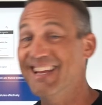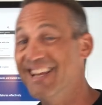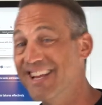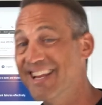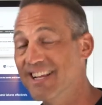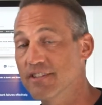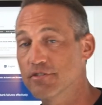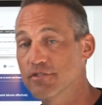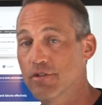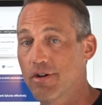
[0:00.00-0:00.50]

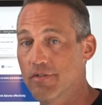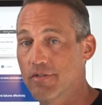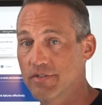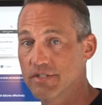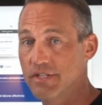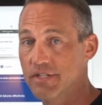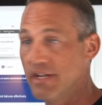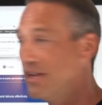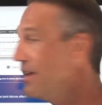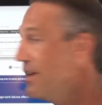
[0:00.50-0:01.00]
any
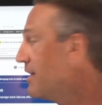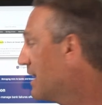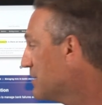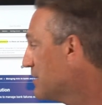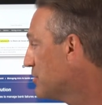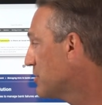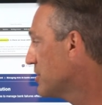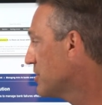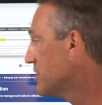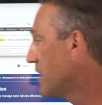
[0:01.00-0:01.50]
insolvency. That's
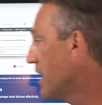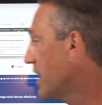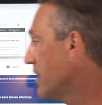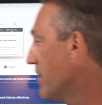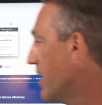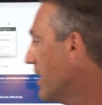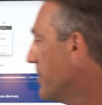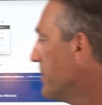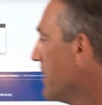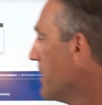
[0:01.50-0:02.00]
what they're saying,
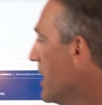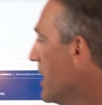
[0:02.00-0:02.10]
right?